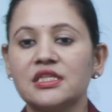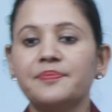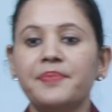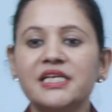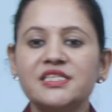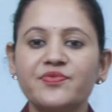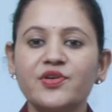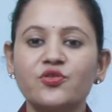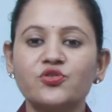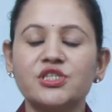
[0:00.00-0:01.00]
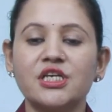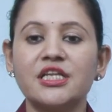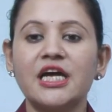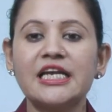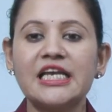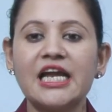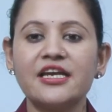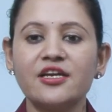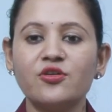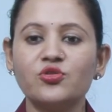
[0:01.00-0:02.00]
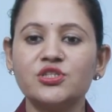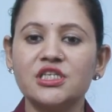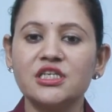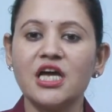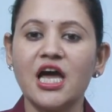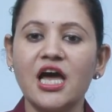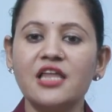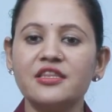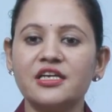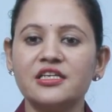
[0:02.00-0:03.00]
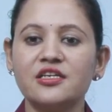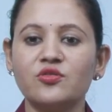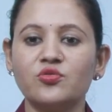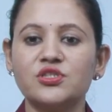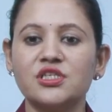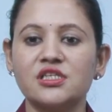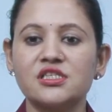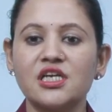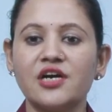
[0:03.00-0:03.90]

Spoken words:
The Pacific Ocean, the Atlantic Ocean and the Indian Oceans